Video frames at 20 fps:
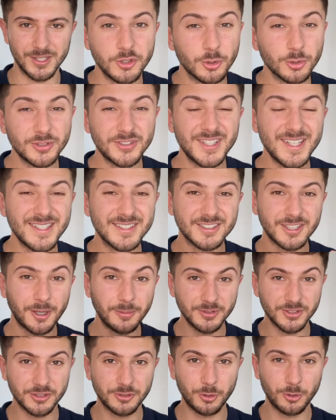You'll see
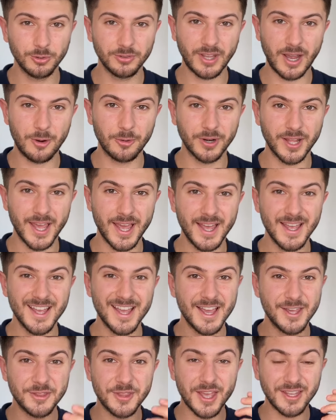some stores out there
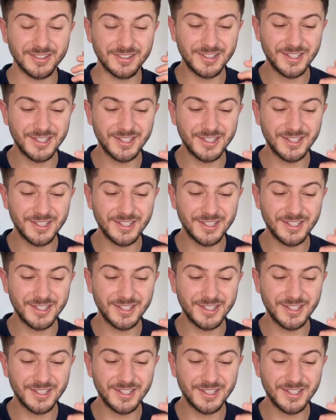that's